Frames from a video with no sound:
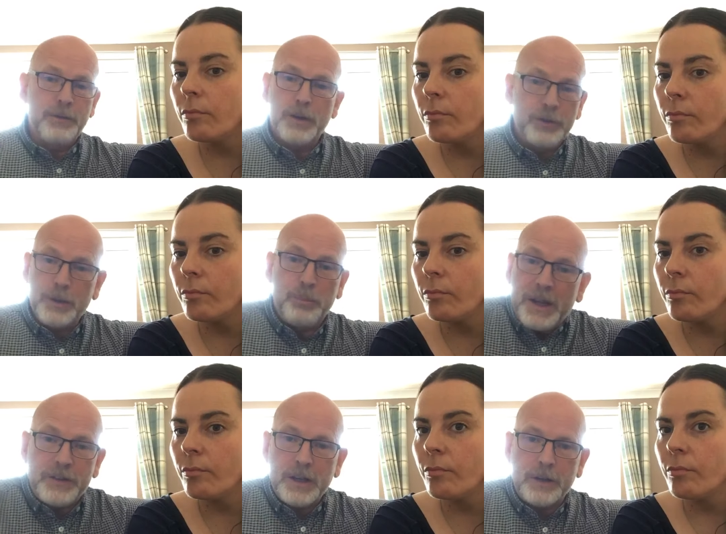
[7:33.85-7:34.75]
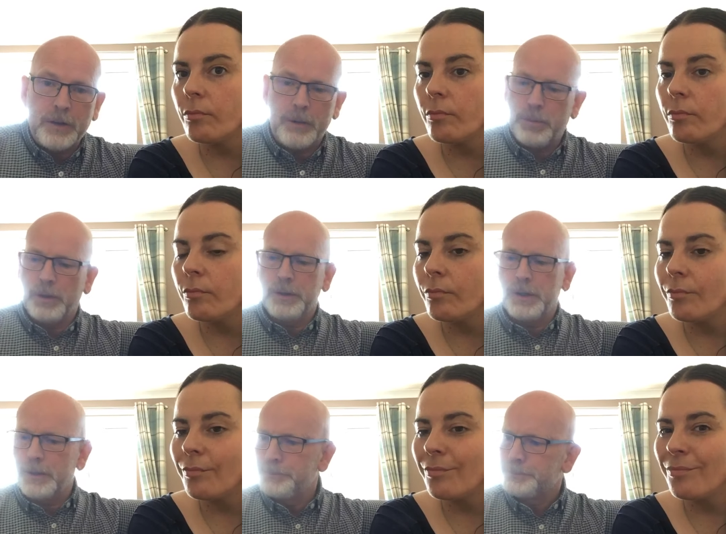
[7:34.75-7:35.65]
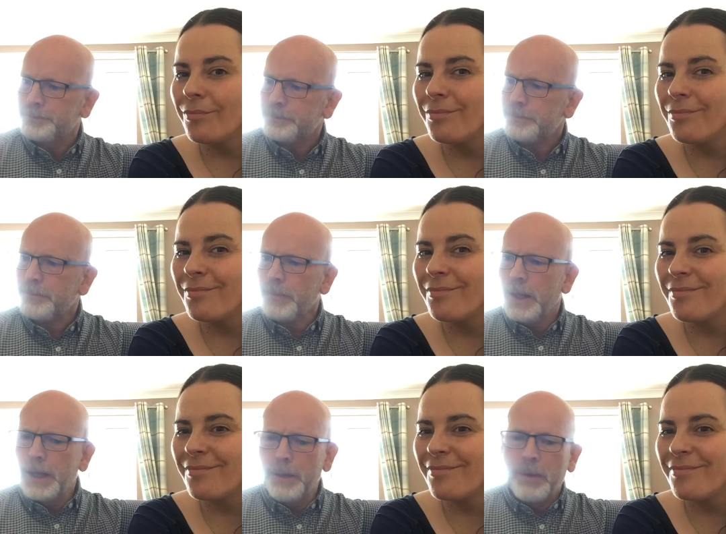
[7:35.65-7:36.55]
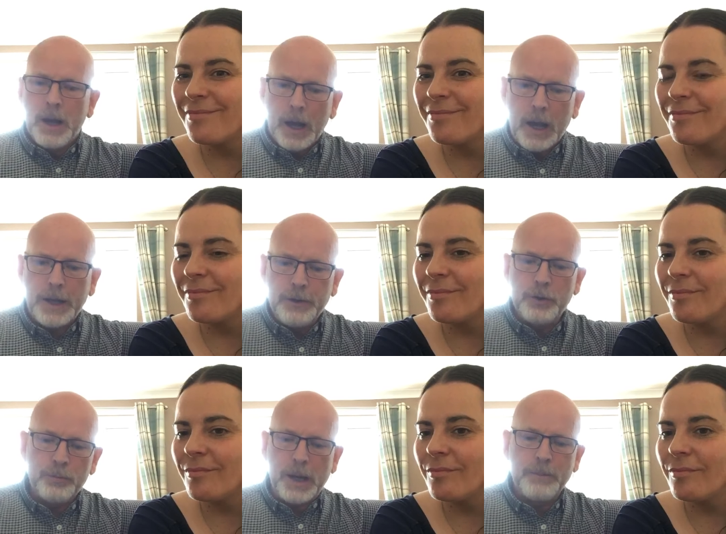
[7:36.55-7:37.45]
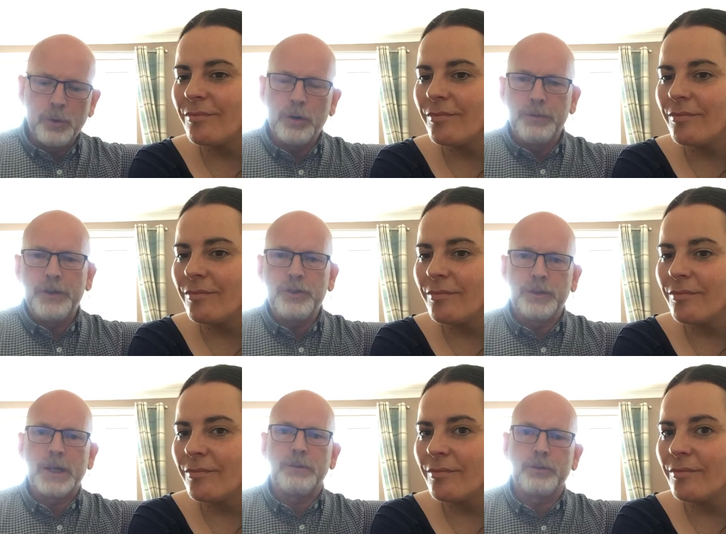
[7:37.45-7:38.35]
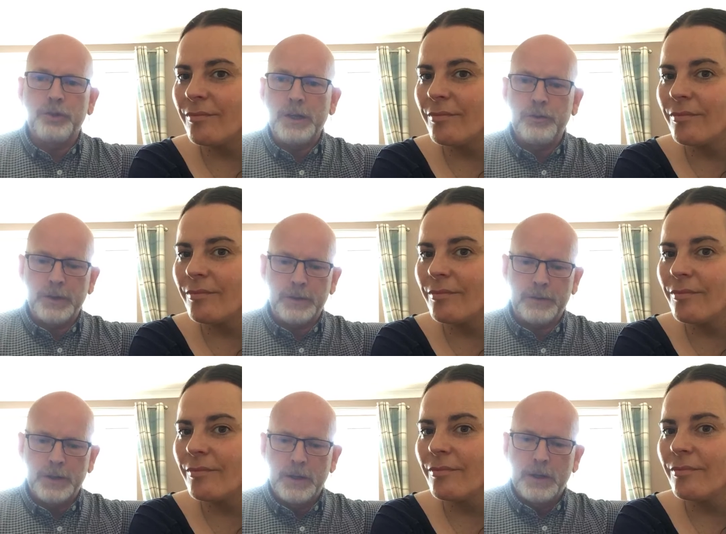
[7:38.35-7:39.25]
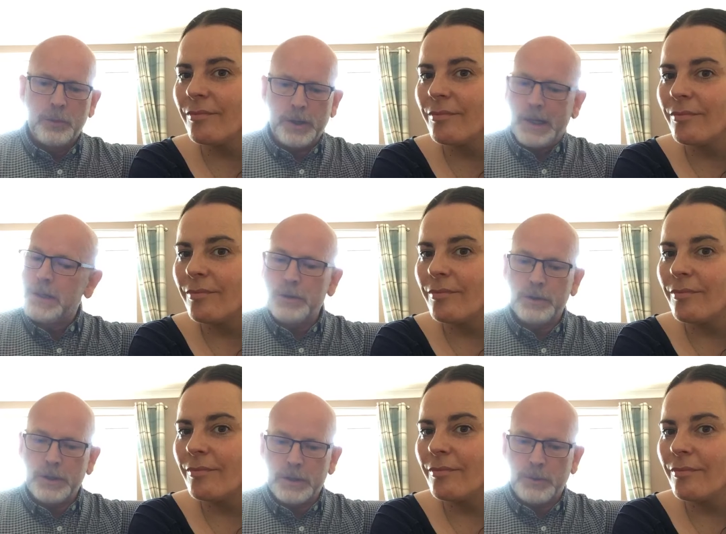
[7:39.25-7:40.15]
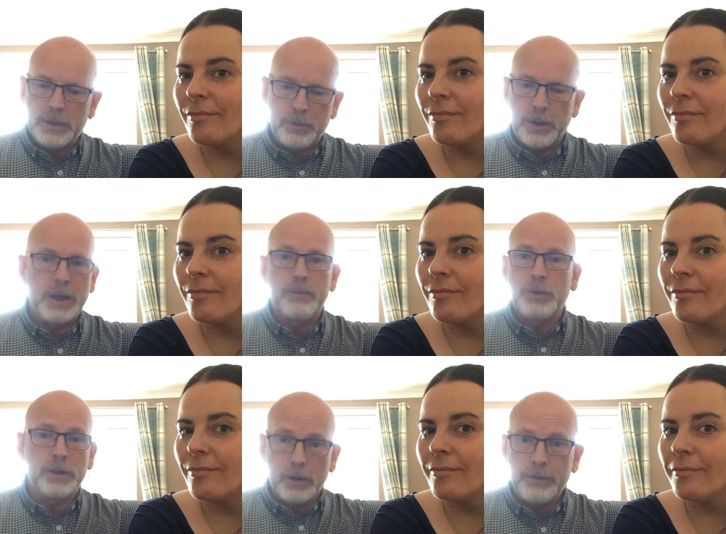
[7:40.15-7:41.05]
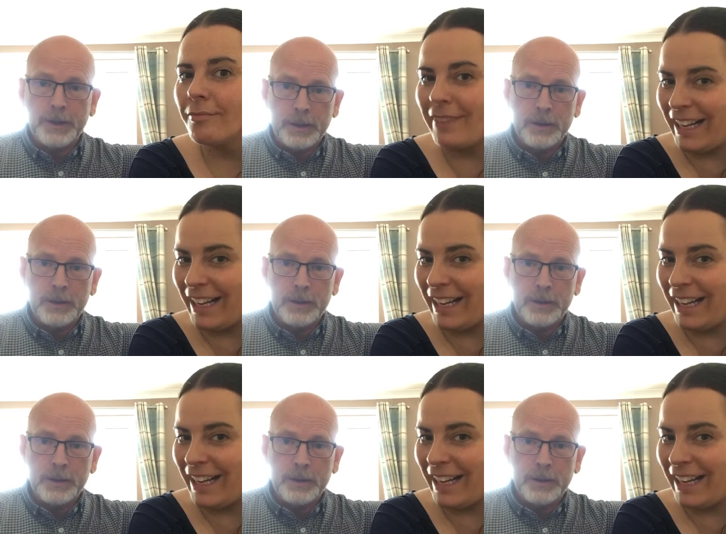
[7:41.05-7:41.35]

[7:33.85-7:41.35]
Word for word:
Speaker 1: you a really basic example that um, I know my motivation level changes when I know that tomorrow morning I'm going golfing.